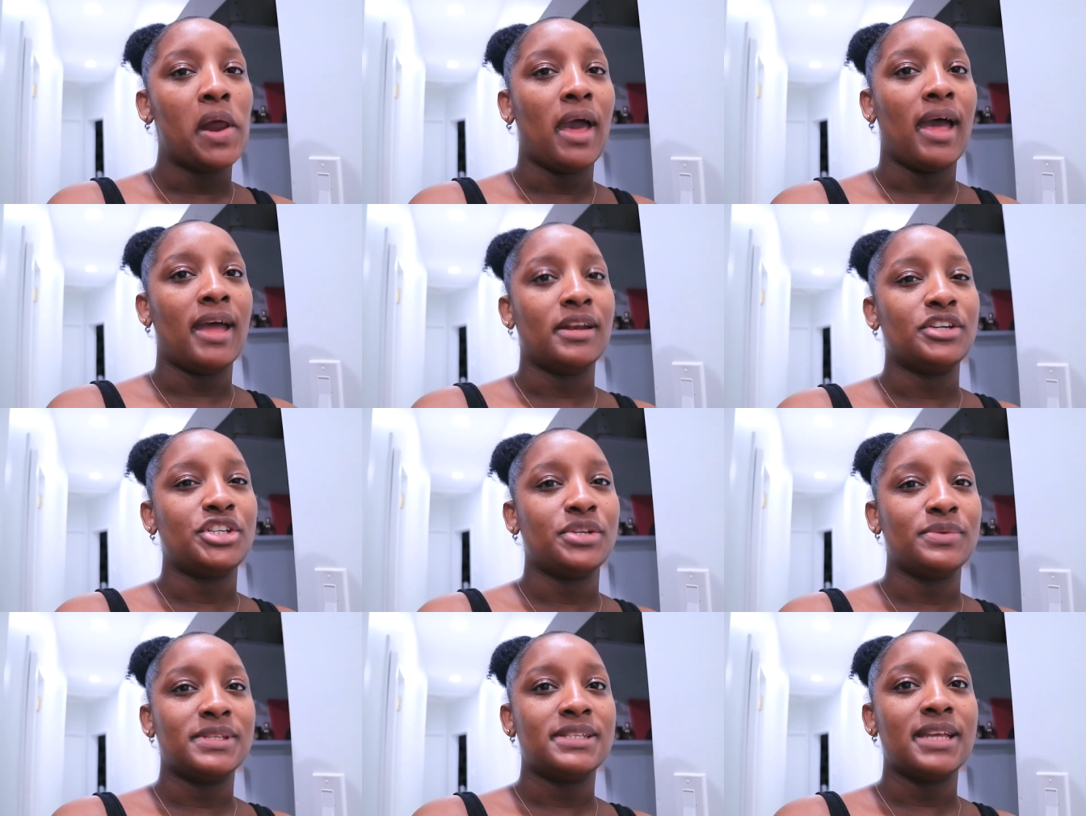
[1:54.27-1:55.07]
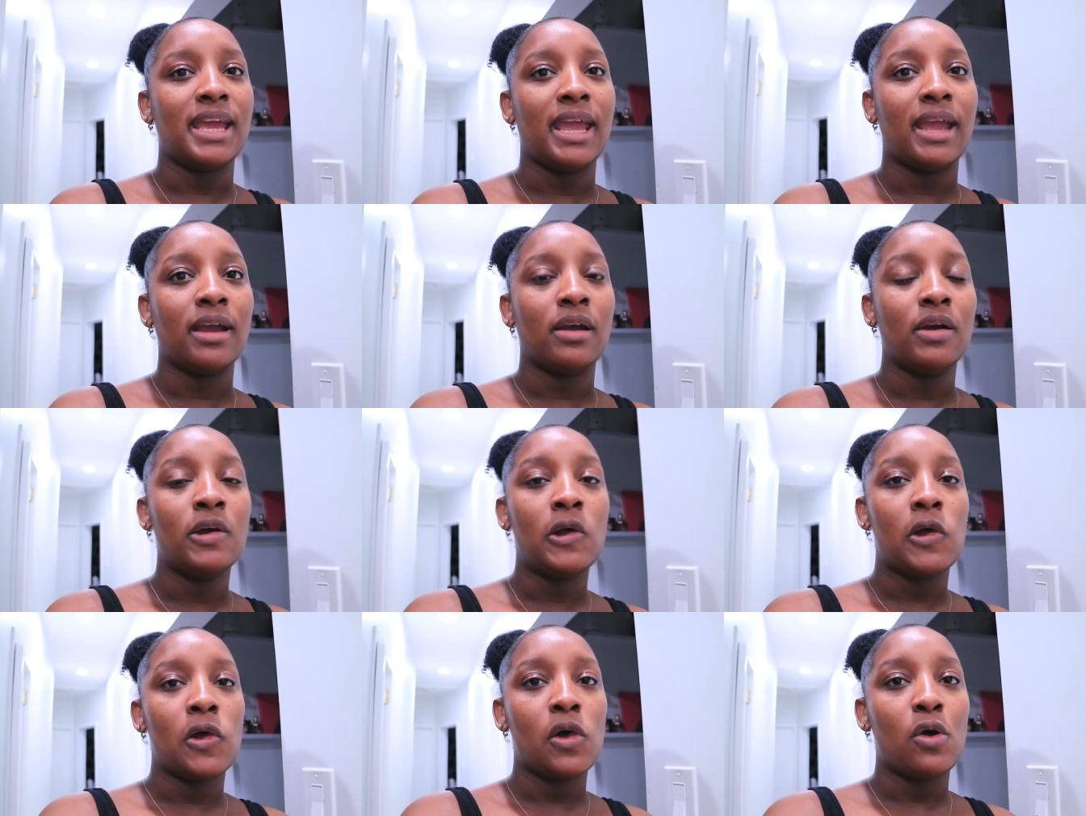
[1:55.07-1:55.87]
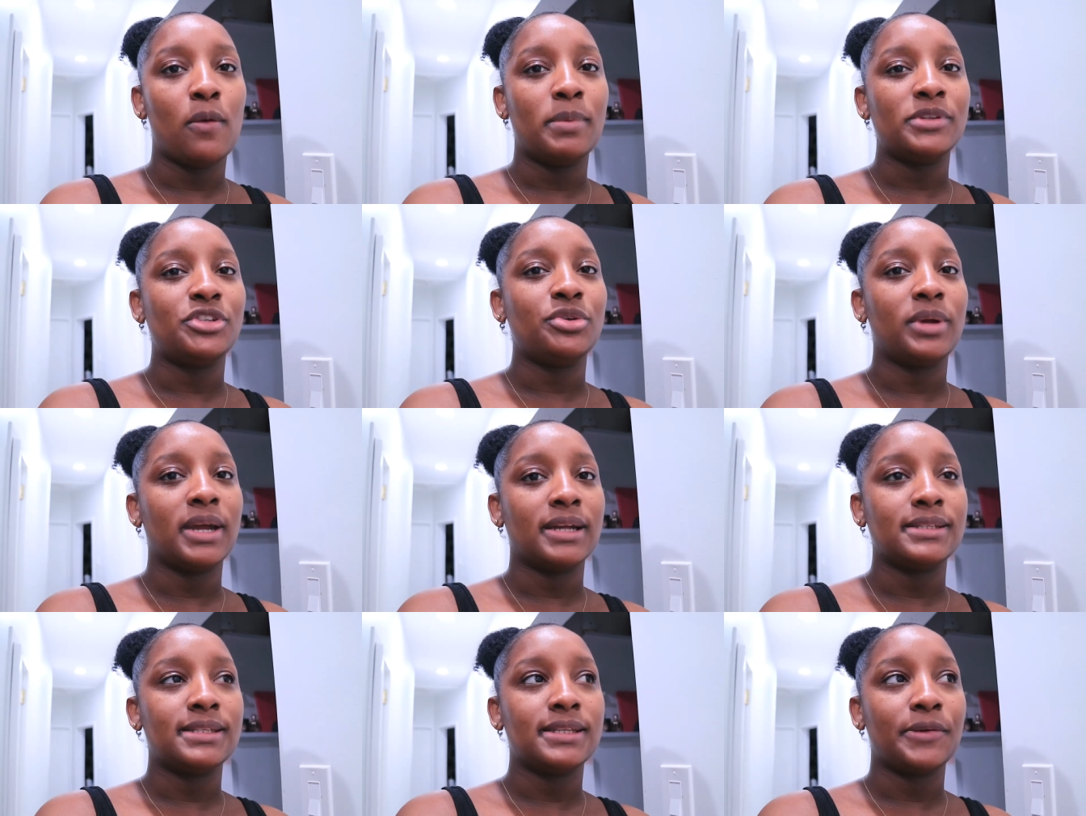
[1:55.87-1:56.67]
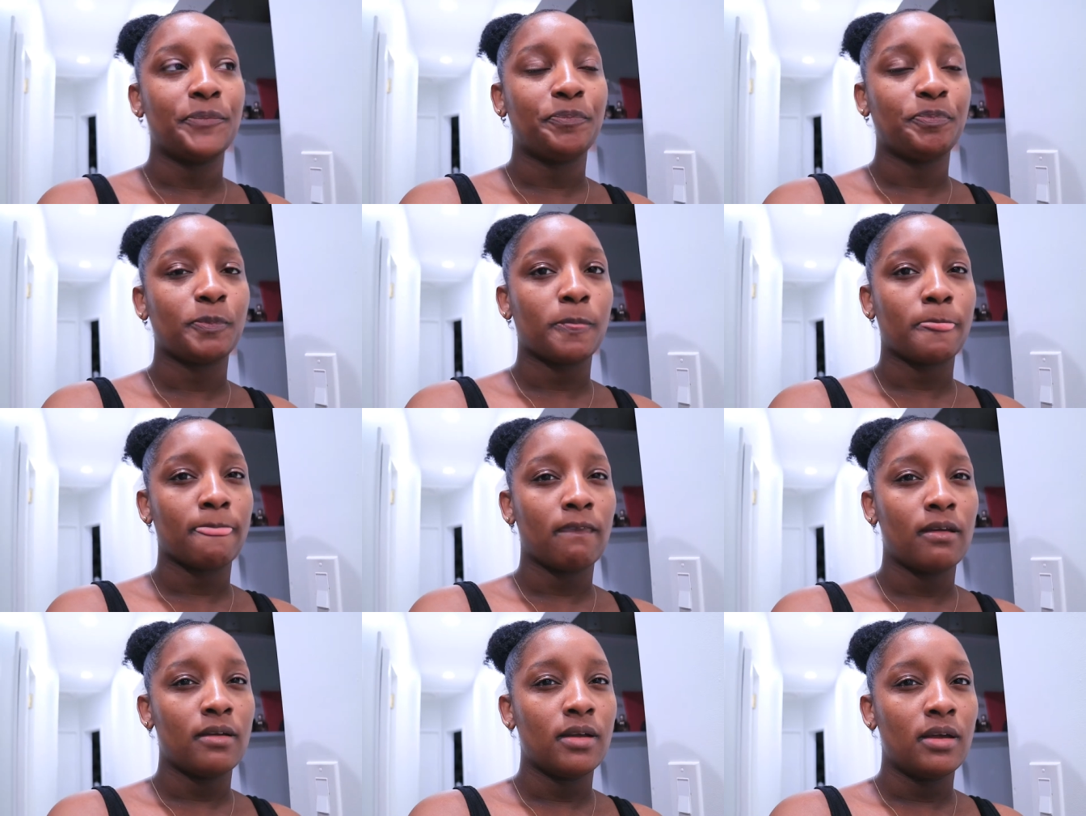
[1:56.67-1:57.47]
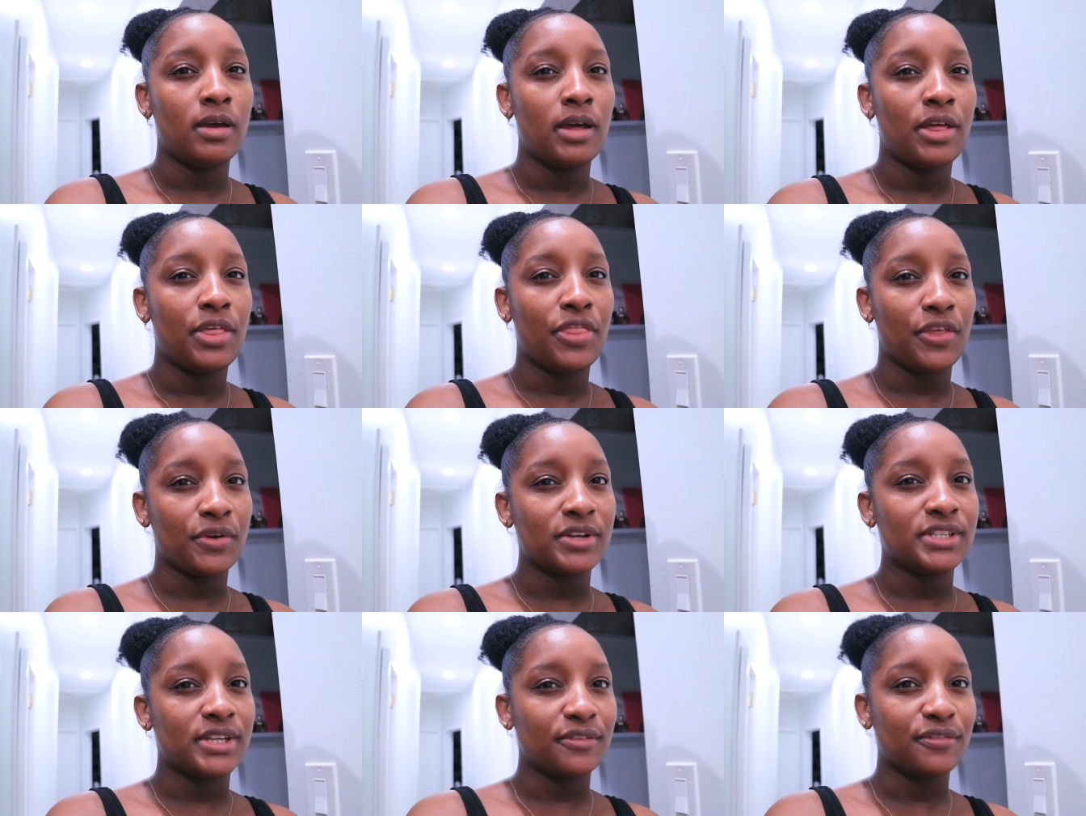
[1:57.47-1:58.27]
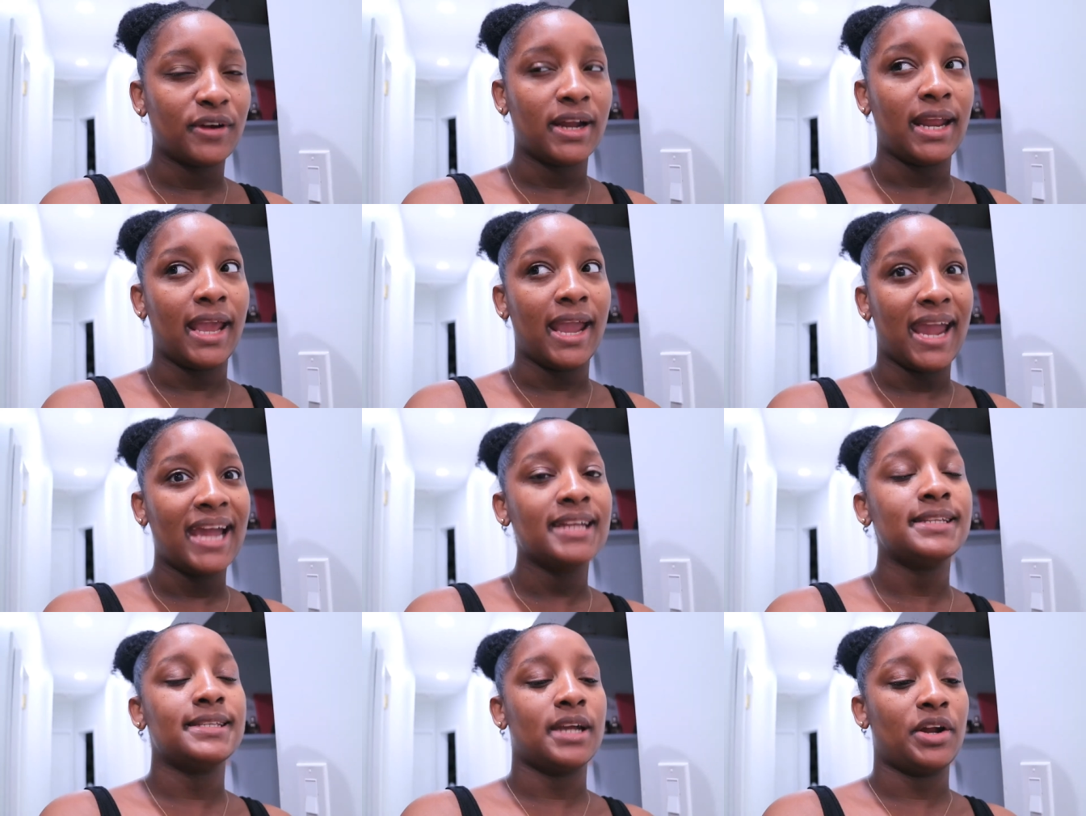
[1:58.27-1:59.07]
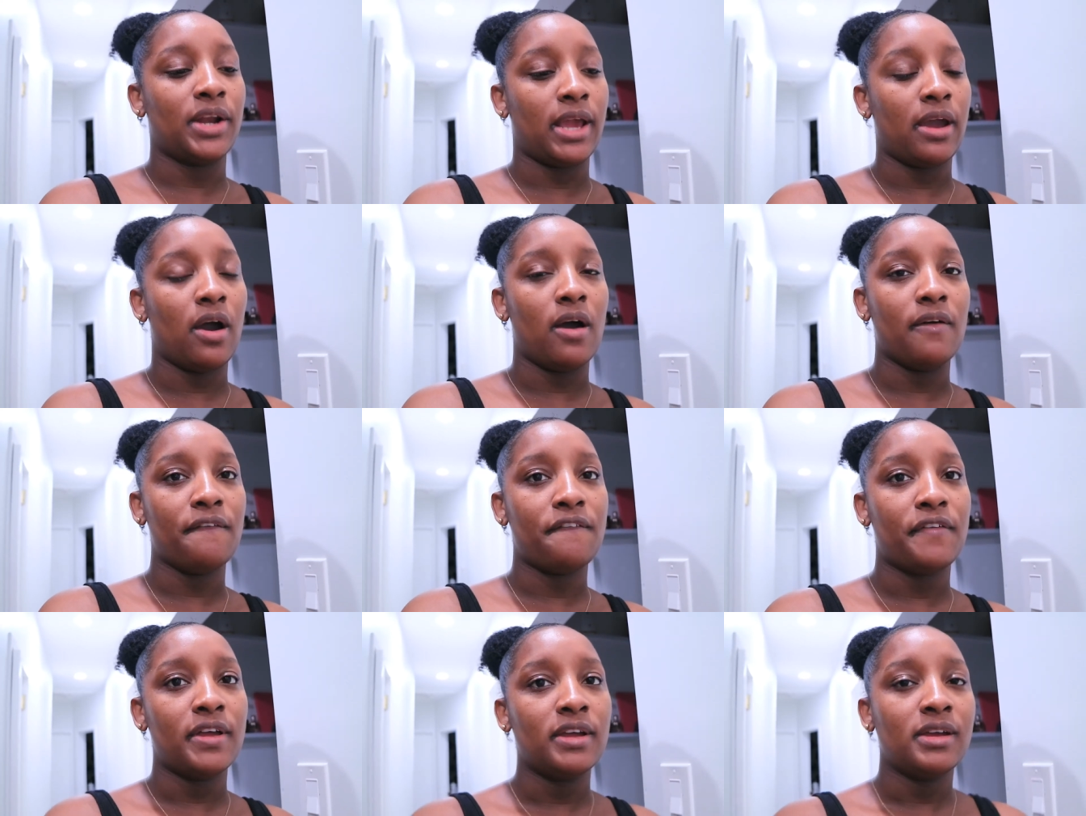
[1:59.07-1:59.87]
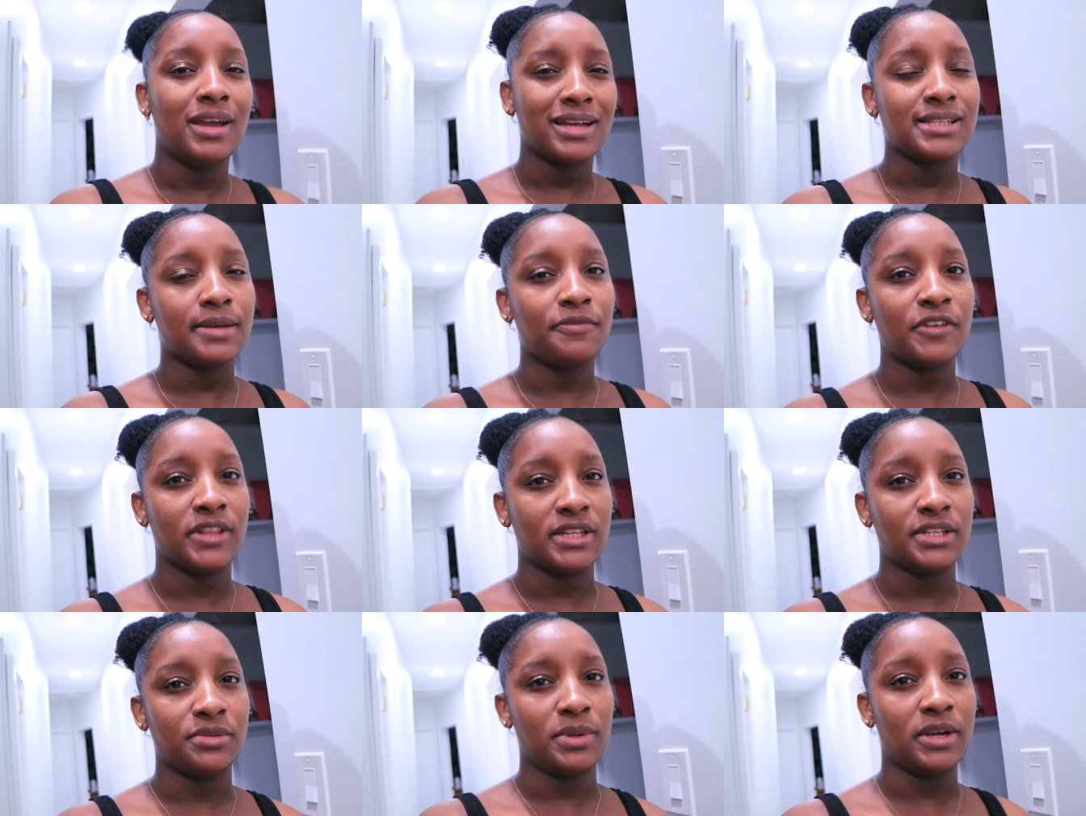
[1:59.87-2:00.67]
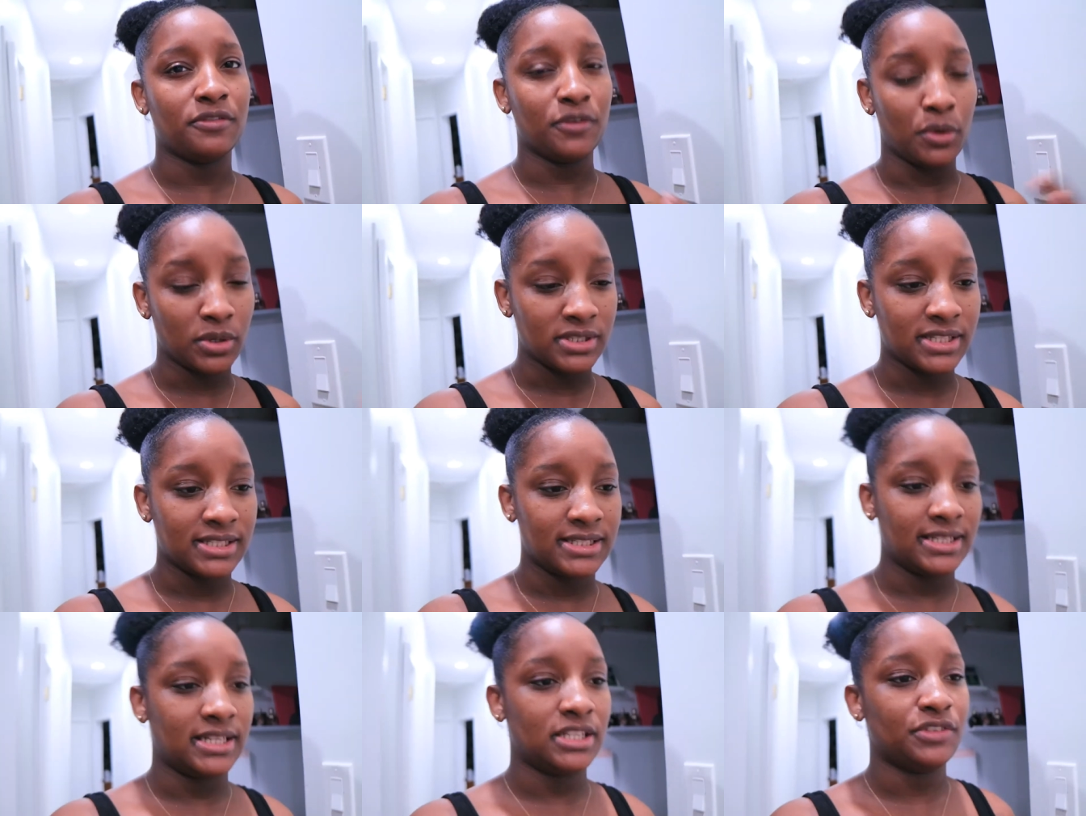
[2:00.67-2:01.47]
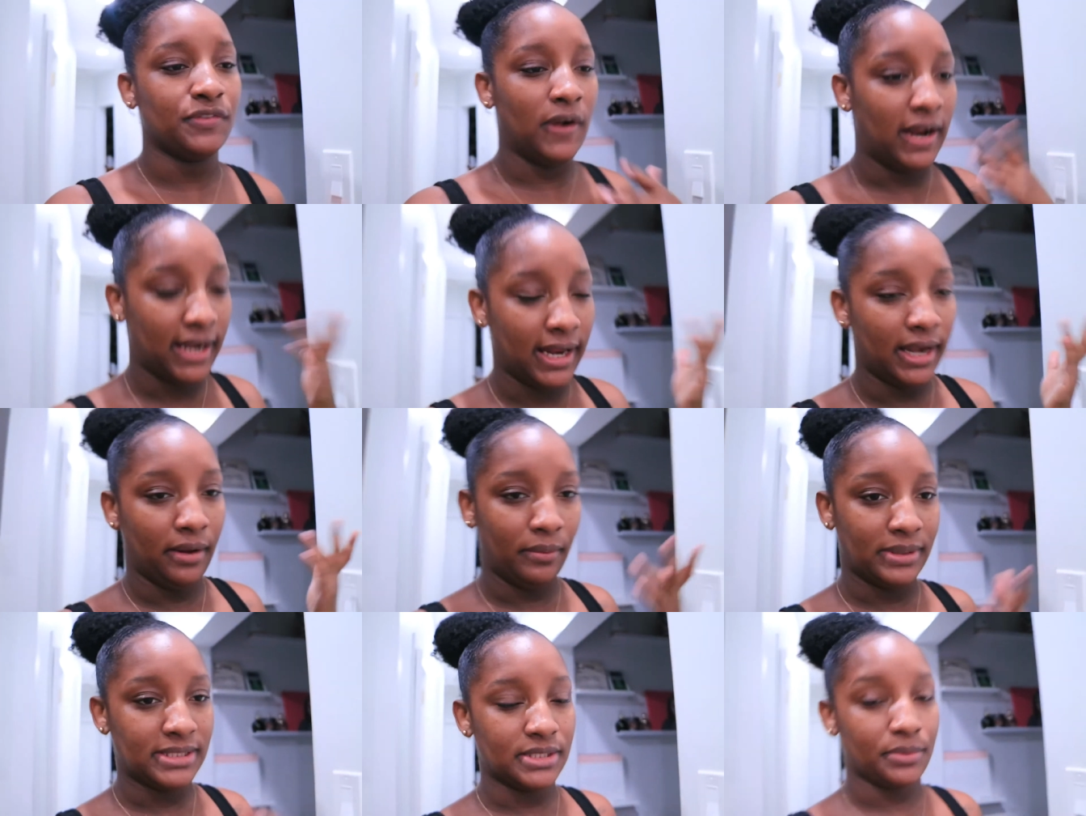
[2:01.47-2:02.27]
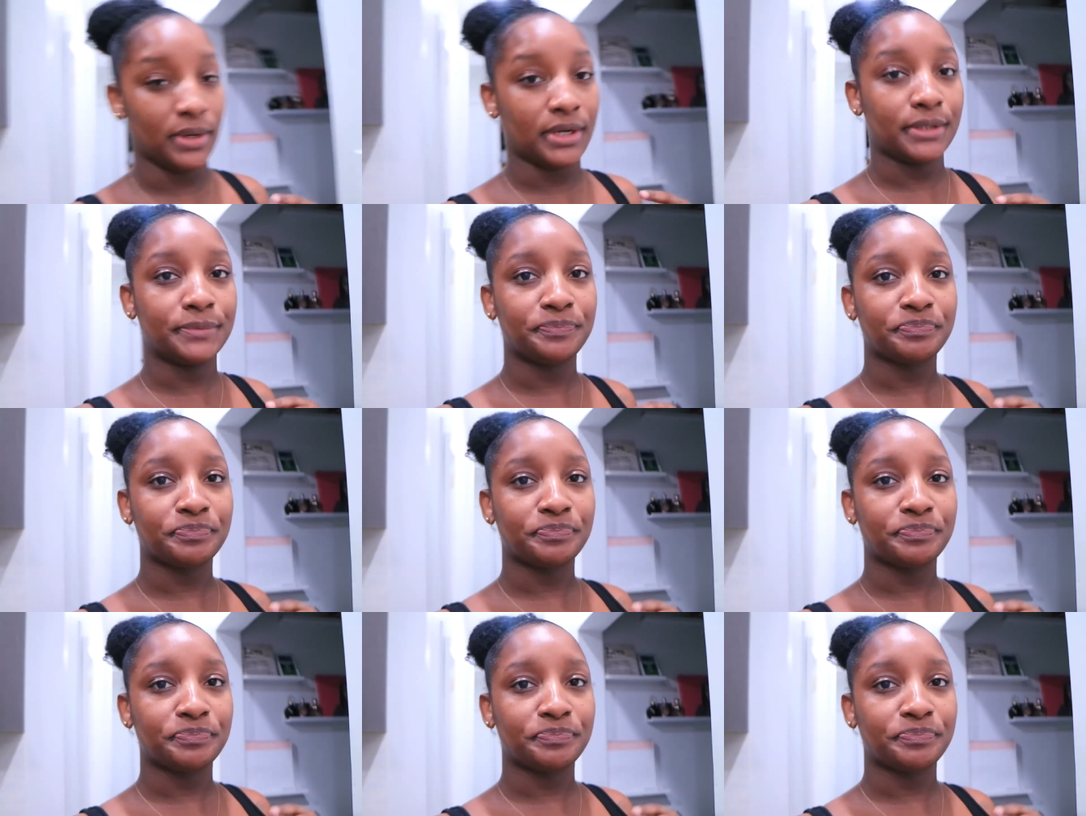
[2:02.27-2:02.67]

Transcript: And she was saying, oh, but you get Thursday, Friday, and Saturday off, except for this week, of course, because today's Friday and I went to work.